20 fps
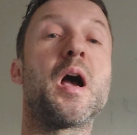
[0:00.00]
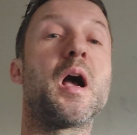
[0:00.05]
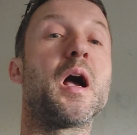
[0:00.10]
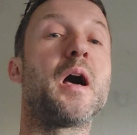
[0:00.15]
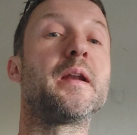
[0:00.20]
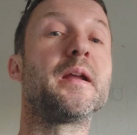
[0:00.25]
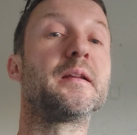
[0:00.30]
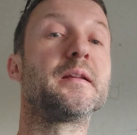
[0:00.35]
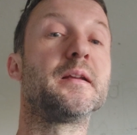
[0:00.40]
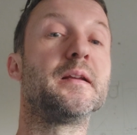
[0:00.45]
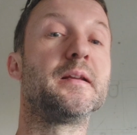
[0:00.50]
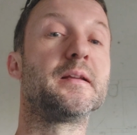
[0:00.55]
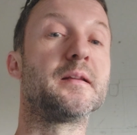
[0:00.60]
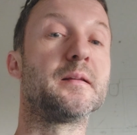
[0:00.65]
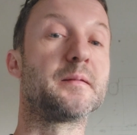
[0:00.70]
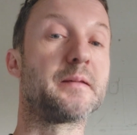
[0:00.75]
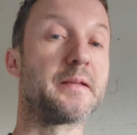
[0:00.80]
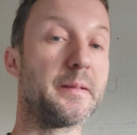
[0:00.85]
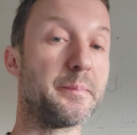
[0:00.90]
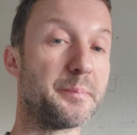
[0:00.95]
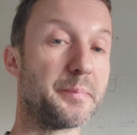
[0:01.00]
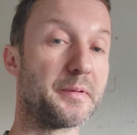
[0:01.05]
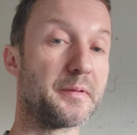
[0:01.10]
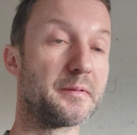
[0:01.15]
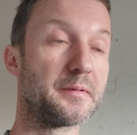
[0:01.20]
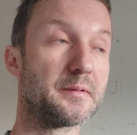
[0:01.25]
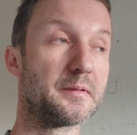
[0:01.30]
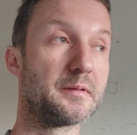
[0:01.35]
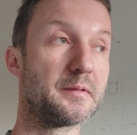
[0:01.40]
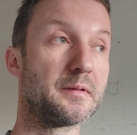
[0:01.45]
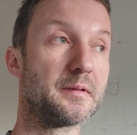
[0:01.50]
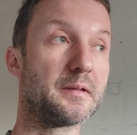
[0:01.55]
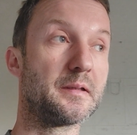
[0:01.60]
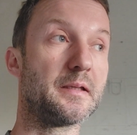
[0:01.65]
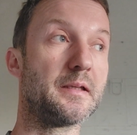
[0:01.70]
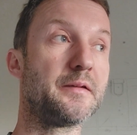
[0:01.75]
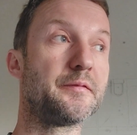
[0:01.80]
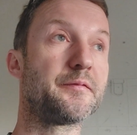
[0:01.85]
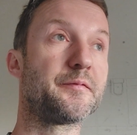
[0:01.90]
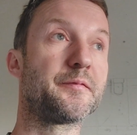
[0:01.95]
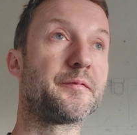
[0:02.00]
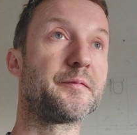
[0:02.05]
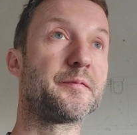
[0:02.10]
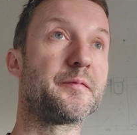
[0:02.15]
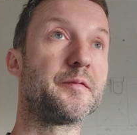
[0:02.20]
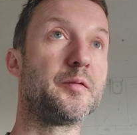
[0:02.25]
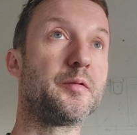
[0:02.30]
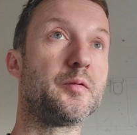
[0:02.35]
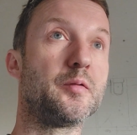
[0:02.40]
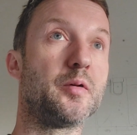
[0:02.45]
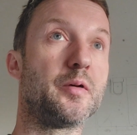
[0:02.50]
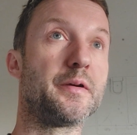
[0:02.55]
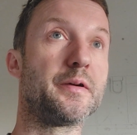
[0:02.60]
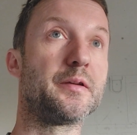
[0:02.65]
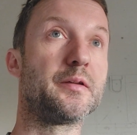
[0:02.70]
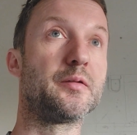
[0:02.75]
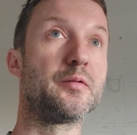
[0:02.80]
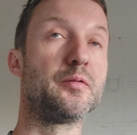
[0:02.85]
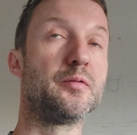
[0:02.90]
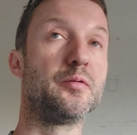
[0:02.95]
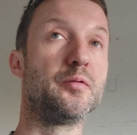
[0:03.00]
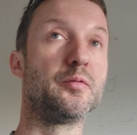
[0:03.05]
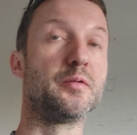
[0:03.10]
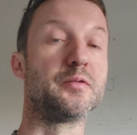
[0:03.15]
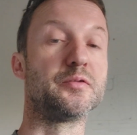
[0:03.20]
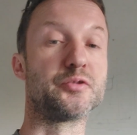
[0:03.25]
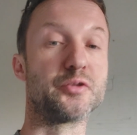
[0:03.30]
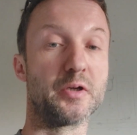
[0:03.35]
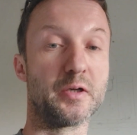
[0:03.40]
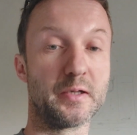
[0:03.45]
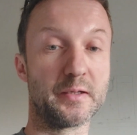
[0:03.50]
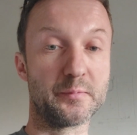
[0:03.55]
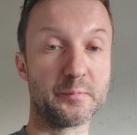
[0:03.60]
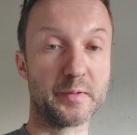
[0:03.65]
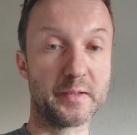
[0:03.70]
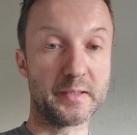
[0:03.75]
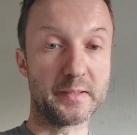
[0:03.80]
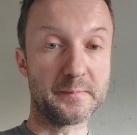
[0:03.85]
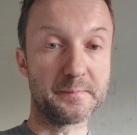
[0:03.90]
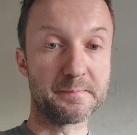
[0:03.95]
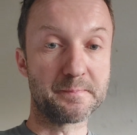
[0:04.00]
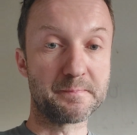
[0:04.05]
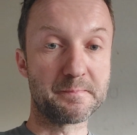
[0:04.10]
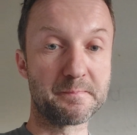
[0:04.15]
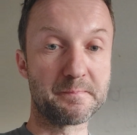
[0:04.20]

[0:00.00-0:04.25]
Another little tip, if you're going to do a driveway,